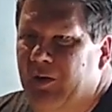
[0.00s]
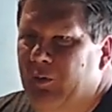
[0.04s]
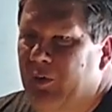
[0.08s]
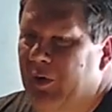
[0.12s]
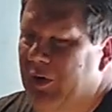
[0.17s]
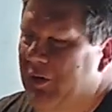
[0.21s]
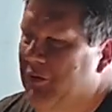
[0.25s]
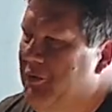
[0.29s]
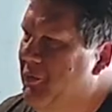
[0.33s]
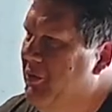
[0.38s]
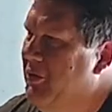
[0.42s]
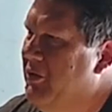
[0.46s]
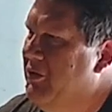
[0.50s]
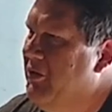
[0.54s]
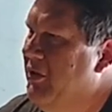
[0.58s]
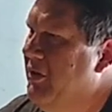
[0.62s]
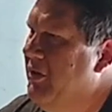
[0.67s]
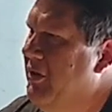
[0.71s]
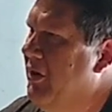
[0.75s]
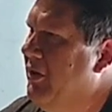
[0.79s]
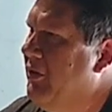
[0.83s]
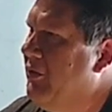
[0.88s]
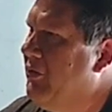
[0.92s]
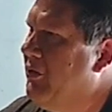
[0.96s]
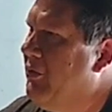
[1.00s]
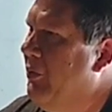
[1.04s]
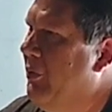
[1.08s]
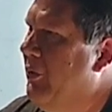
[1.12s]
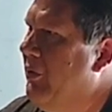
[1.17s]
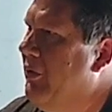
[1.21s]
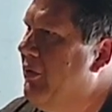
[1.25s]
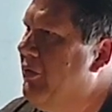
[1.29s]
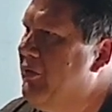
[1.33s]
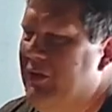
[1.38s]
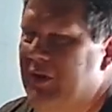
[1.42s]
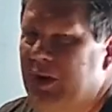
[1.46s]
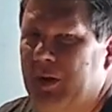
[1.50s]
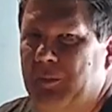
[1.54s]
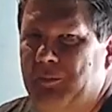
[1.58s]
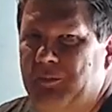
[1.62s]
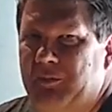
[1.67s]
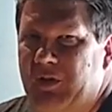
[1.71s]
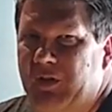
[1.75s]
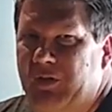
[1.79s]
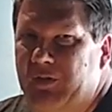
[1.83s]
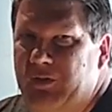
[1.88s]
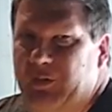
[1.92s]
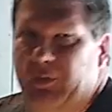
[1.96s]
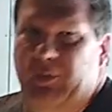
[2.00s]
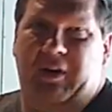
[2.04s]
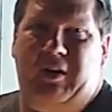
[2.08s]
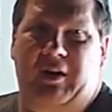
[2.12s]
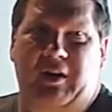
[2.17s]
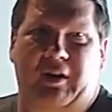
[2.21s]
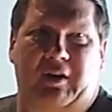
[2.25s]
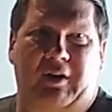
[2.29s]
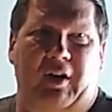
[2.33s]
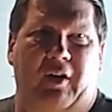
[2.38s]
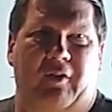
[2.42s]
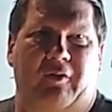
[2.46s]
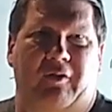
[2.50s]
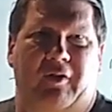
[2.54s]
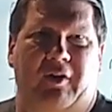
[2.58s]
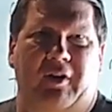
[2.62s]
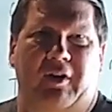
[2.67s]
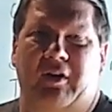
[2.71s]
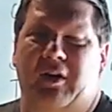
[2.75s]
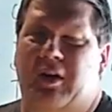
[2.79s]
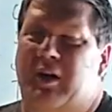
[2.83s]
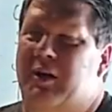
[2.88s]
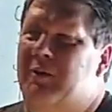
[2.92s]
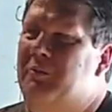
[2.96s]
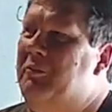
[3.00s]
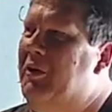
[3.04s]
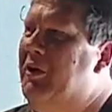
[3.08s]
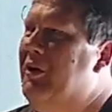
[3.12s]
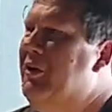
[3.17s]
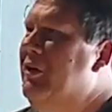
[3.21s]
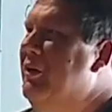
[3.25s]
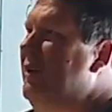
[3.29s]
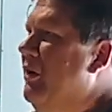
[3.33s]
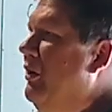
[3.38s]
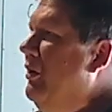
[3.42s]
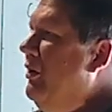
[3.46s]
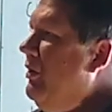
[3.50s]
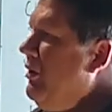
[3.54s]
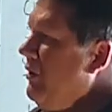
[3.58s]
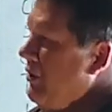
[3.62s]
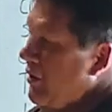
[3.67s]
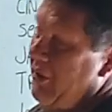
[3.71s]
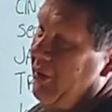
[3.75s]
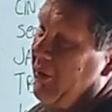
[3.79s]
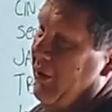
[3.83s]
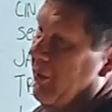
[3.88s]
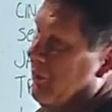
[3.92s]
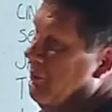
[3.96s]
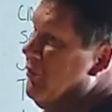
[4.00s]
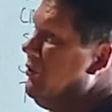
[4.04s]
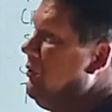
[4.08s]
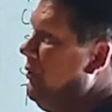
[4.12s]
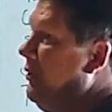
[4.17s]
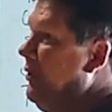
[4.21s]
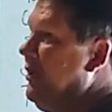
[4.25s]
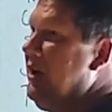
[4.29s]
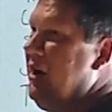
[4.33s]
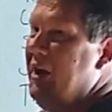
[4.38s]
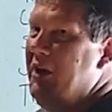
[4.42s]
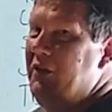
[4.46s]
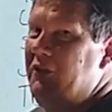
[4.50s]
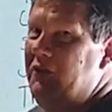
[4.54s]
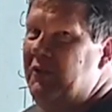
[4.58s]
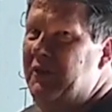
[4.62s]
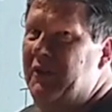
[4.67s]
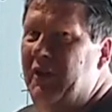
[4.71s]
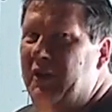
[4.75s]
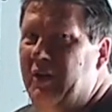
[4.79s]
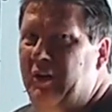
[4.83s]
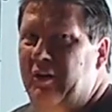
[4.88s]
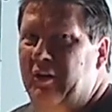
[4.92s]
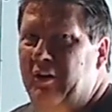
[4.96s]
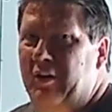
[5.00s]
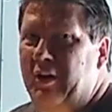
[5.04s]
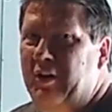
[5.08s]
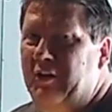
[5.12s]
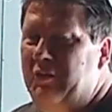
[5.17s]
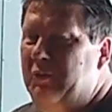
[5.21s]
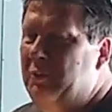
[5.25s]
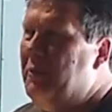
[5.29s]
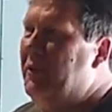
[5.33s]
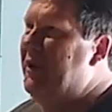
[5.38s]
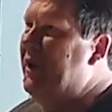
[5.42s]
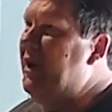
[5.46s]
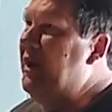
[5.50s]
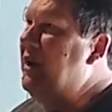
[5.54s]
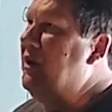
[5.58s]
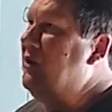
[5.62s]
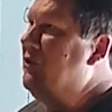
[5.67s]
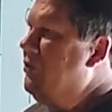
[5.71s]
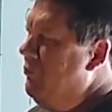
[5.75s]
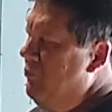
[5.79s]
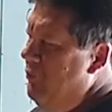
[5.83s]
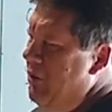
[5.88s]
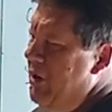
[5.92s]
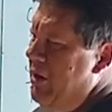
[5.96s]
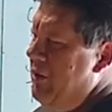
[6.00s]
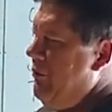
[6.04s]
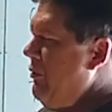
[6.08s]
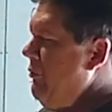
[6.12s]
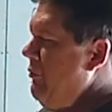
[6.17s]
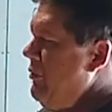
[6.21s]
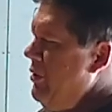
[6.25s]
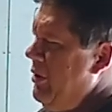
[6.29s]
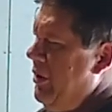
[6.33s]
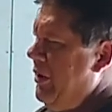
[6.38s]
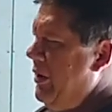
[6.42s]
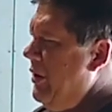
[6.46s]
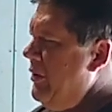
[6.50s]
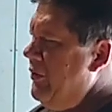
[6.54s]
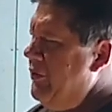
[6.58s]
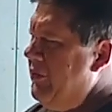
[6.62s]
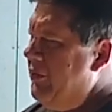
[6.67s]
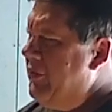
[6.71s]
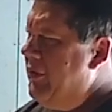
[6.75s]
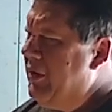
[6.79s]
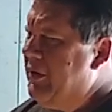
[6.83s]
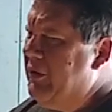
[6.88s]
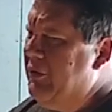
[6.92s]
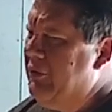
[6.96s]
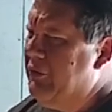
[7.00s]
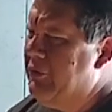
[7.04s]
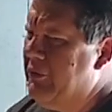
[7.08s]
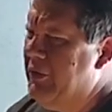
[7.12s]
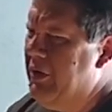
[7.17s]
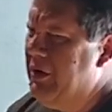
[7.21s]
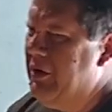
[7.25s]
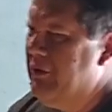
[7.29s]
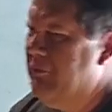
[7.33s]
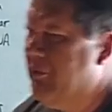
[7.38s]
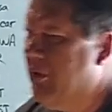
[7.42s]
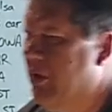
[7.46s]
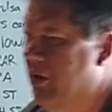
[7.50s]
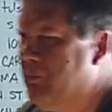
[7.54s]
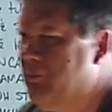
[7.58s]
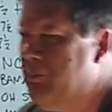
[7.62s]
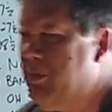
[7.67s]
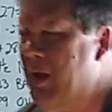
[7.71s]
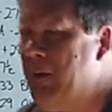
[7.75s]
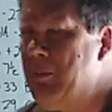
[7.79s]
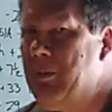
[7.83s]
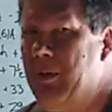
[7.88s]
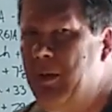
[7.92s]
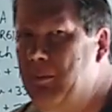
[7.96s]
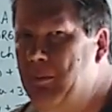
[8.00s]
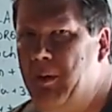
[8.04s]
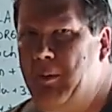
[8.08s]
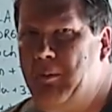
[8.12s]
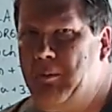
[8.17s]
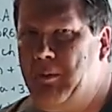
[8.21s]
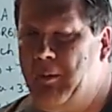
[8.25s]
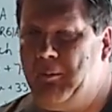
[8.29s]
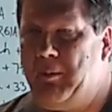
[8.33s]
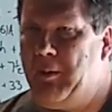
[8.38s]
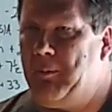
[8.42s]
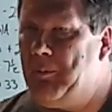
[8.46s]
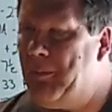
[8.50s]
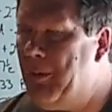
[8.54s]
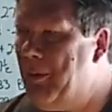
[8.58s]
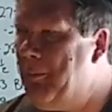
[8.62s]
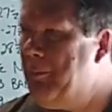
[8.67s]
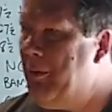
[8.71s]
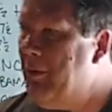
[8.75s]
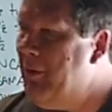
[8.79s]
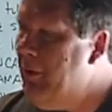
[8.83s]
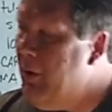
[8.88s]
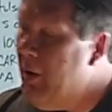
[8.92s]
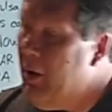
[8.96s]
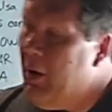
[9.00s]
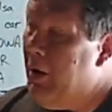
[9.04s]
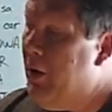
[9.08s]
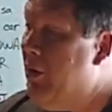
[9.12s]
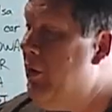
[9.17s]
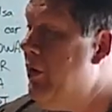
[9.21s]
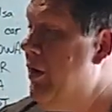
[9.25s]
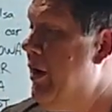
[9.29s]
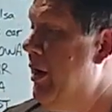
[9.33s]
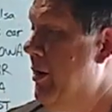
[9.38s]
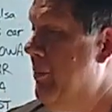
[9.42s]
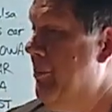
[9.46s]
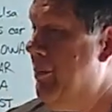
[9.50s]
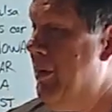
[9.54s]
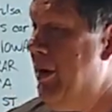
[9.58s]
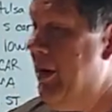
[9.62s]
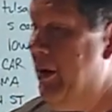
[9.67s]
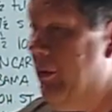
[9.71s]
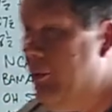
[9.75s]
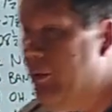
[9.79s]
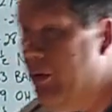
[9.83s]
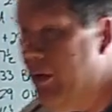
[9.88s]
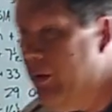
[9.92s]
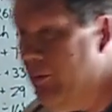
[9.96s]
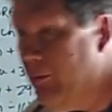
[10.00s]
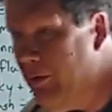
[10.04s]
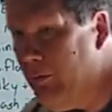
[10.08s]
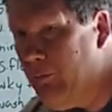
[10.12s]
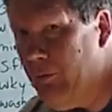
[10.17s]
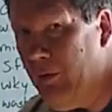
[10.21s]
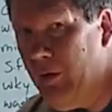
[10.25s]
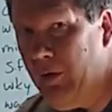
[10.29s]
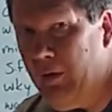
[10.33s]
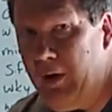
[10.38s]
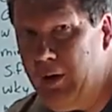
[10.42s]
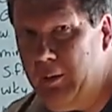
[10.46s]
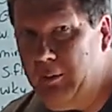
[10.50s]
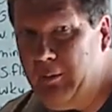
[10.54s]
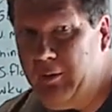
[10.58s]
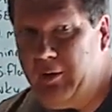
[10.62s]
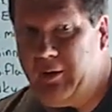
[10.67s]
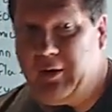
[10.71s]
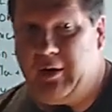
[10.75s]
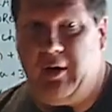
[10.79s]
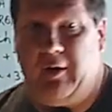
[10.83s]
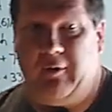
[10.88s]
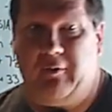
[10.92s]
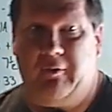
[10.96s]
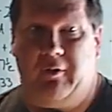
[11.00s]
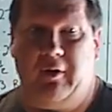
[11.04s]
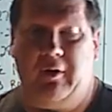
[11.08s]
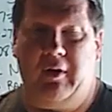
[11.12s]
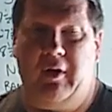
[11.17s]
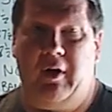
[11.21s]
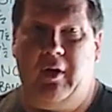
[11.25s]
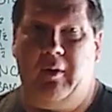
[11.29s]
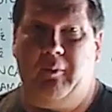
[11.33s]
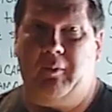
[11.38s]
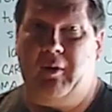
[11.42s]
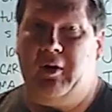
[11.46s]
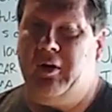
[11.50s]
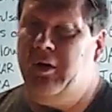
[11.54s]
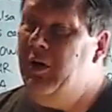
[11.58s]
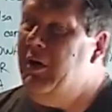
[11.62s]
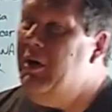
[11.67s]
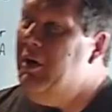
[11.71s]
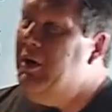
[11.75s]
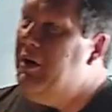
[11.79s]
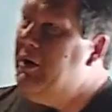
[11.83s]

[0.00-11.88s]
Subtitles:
West Virginia doorstep just so he could cover the number. Oh, I'm sure he has another explanation. Well, we wanted to get the second string work, blah, blah, blah, blah, blah, blah, blah. Oh, yeah, and by the way, we were able to cover the number.